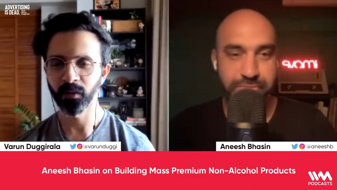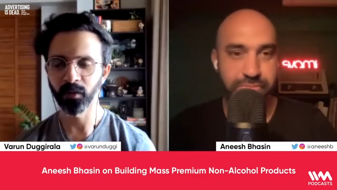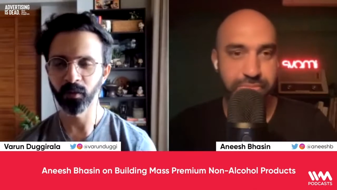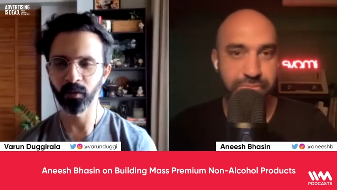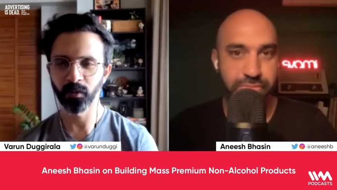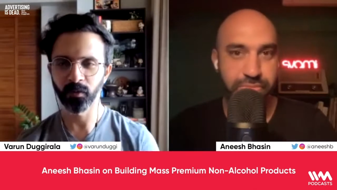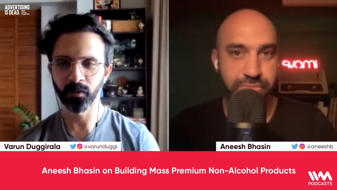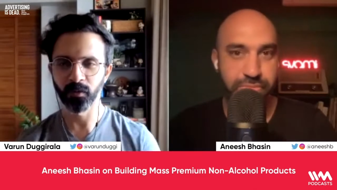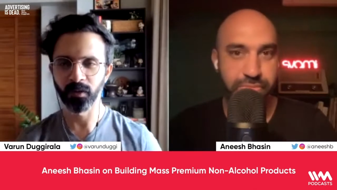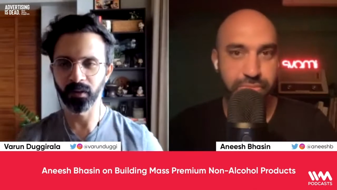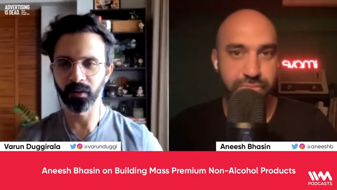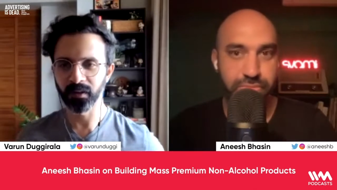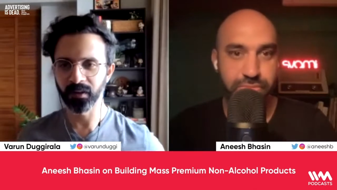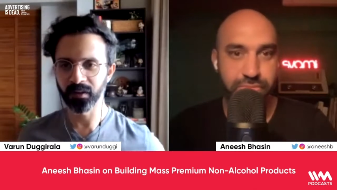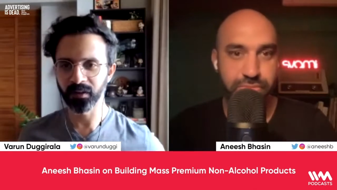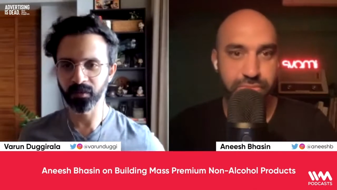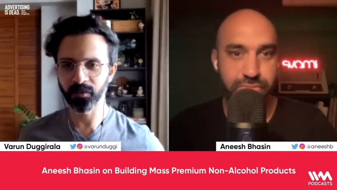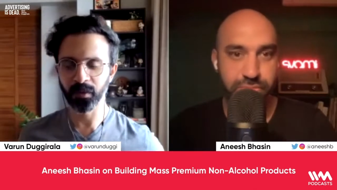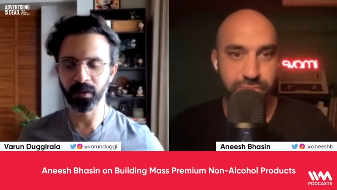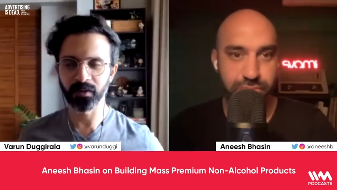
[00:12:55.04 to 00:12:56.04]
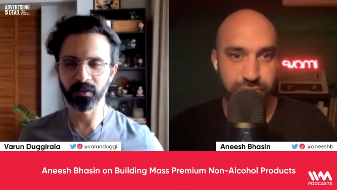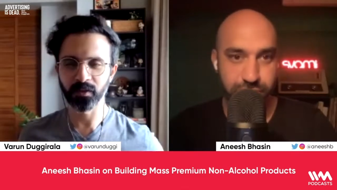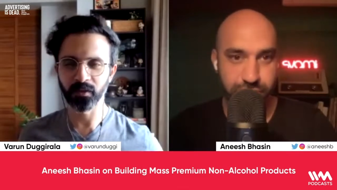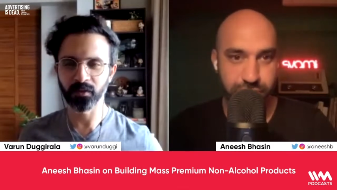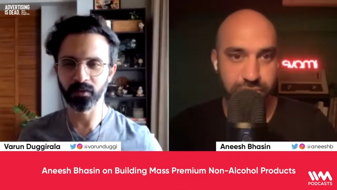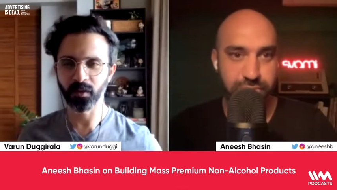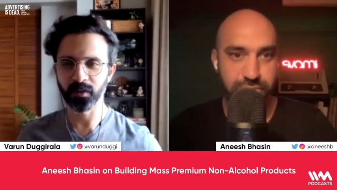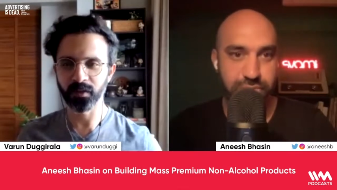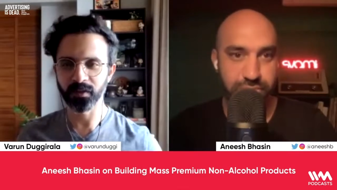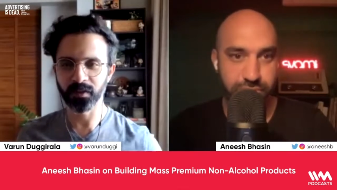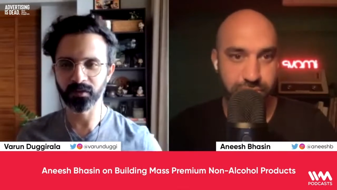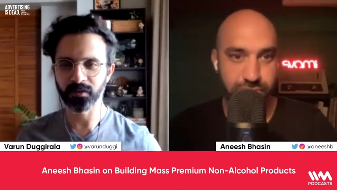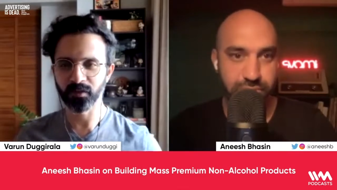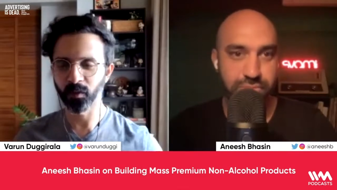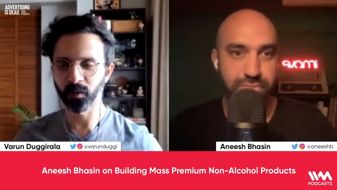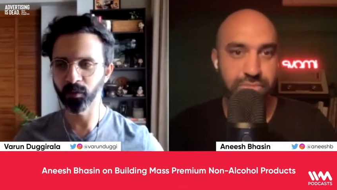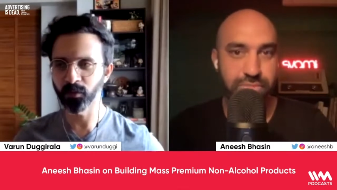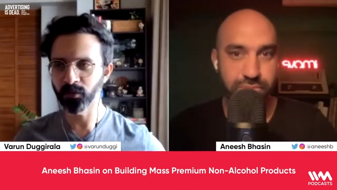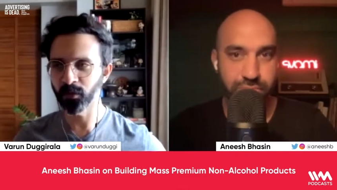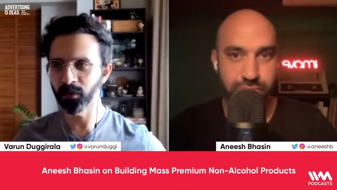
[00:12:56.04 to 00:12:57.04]
Speaker 1: you were in the space and you saw this as an
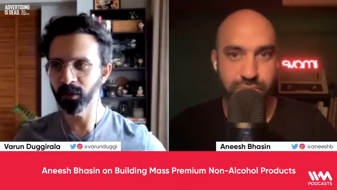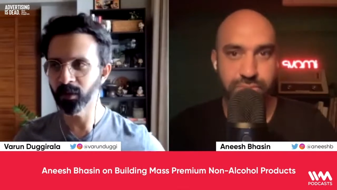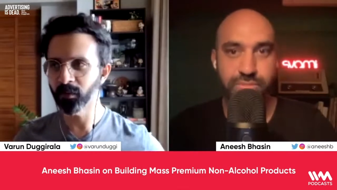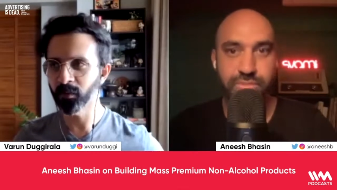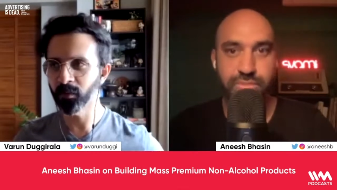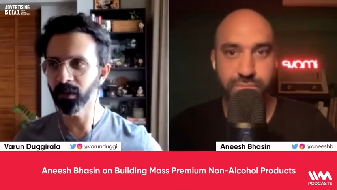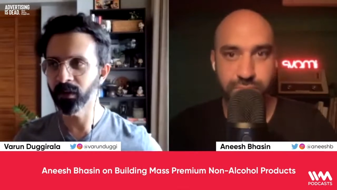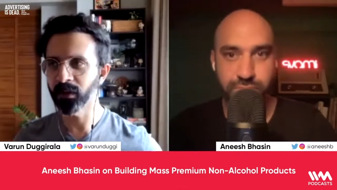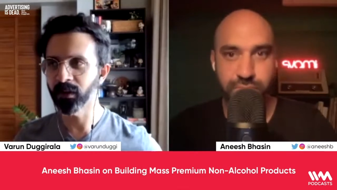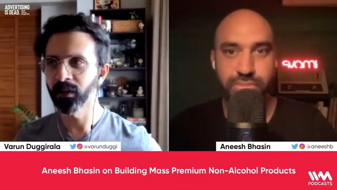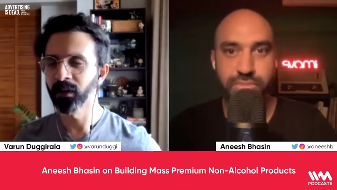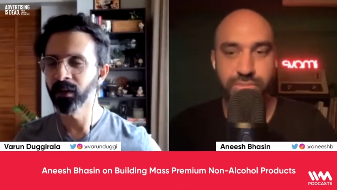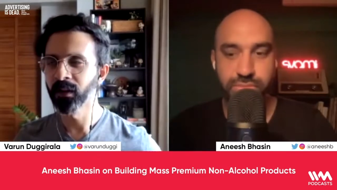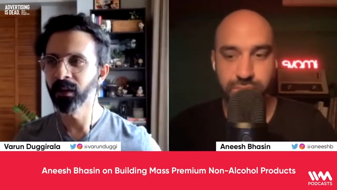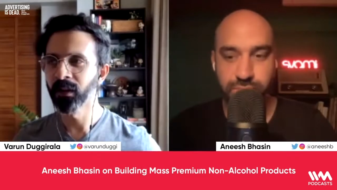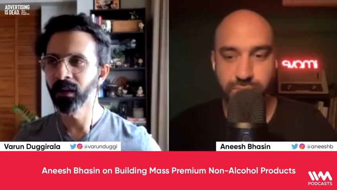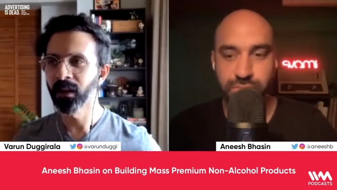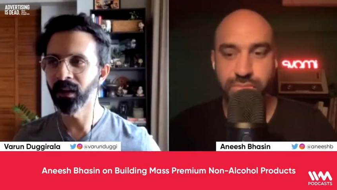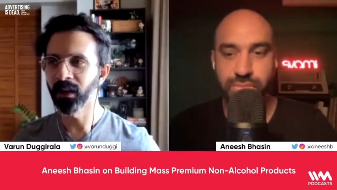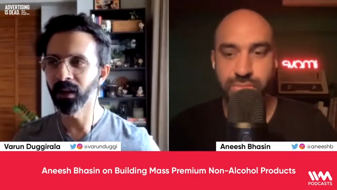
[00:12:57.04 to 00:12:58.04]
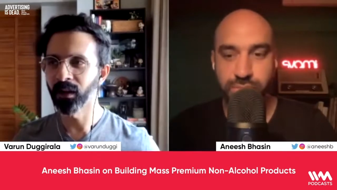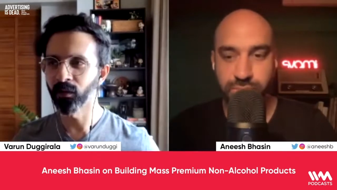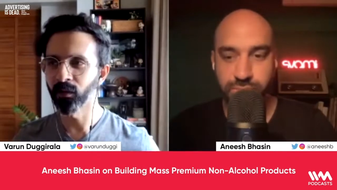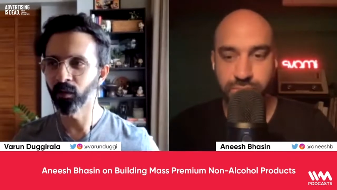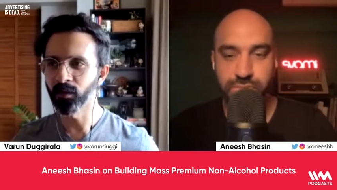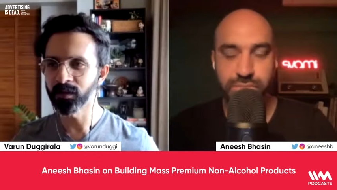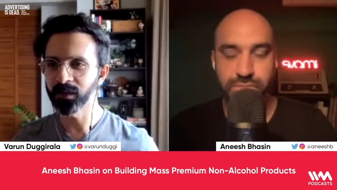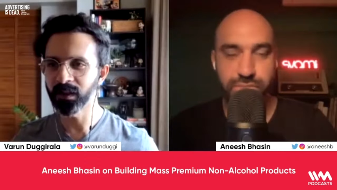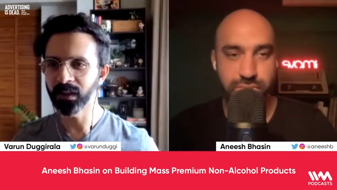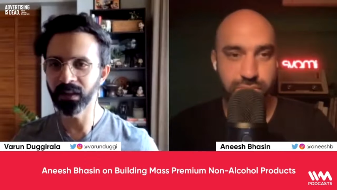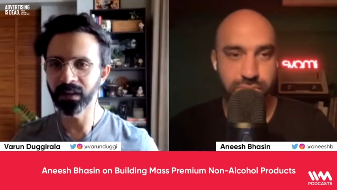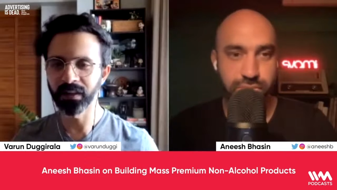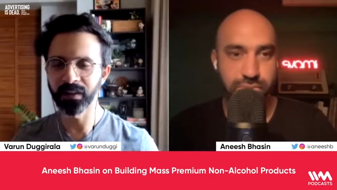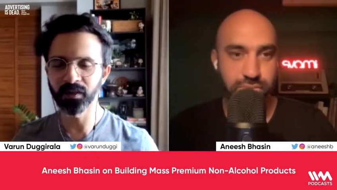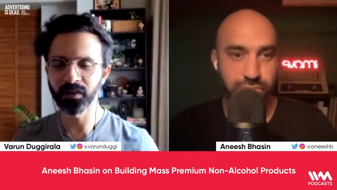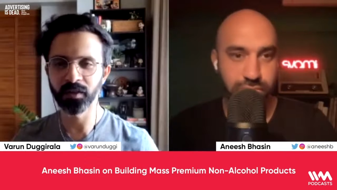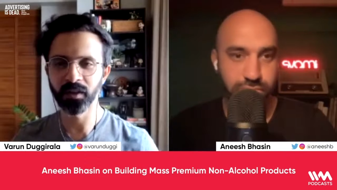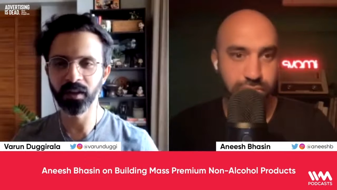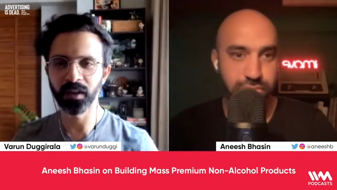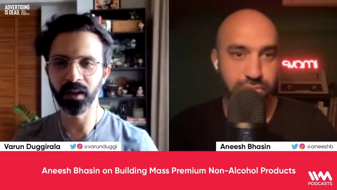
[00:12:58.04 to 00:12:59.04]
opportunity, but uh, was the
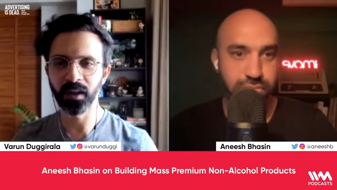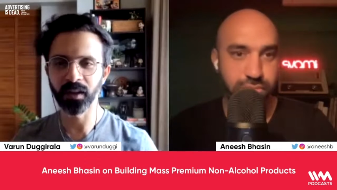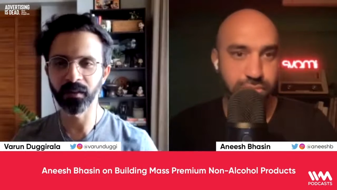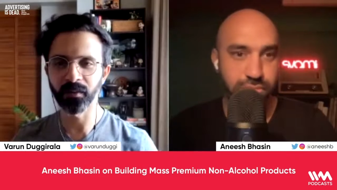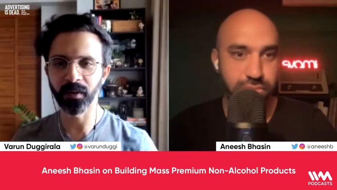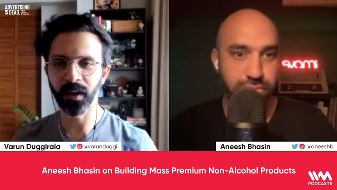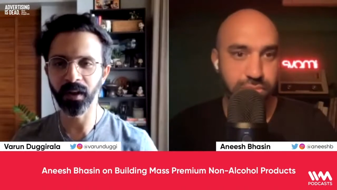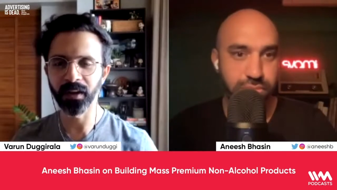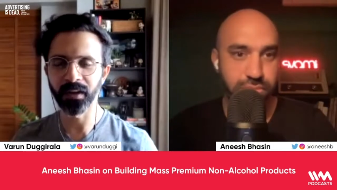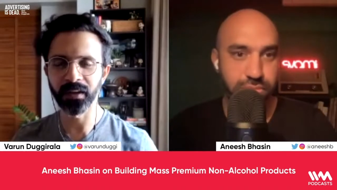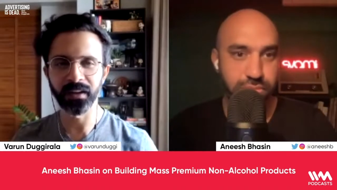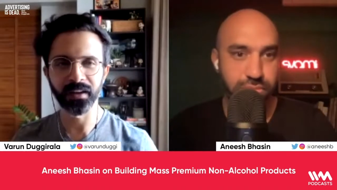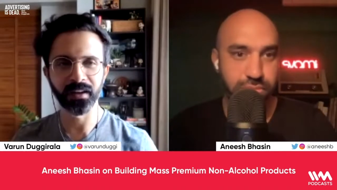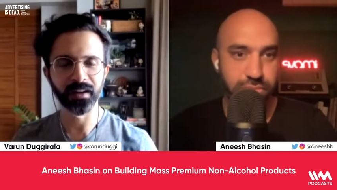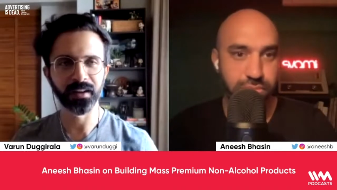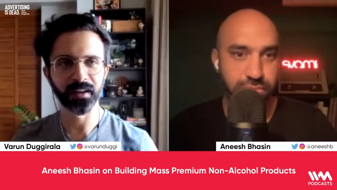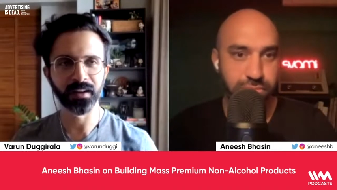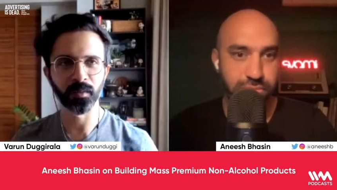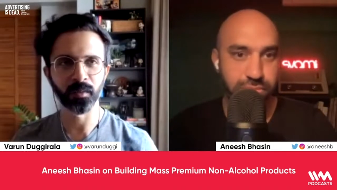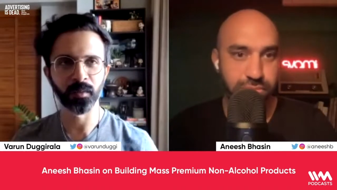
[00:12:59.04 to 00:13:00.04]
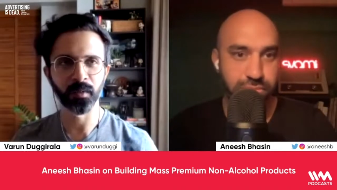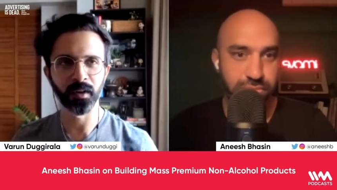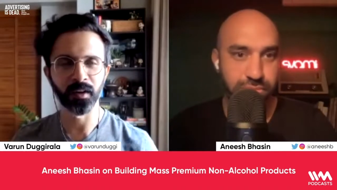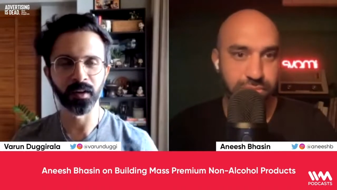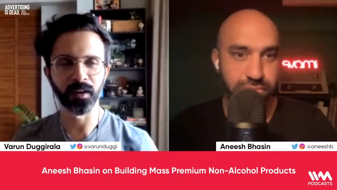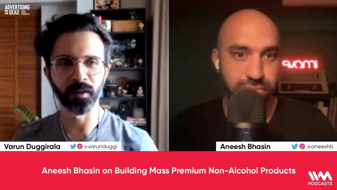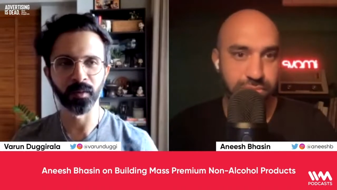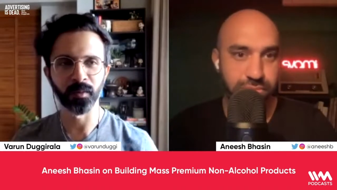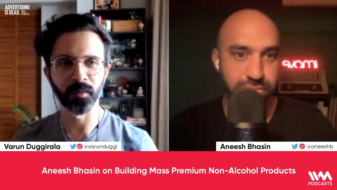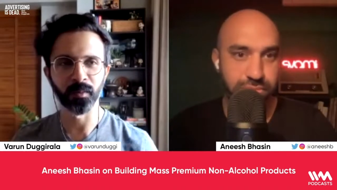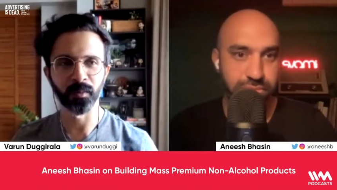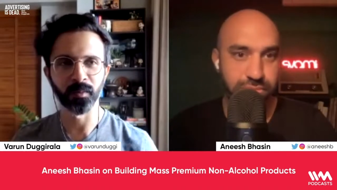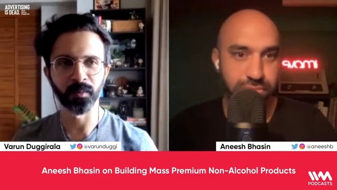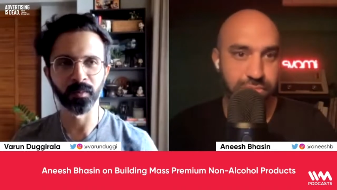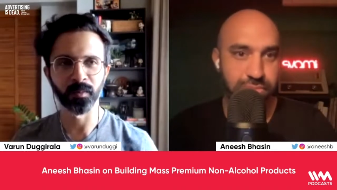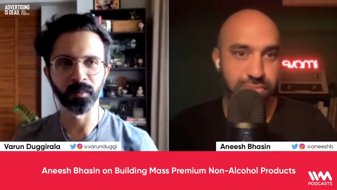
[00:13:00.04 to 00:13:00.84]
initial idea, um,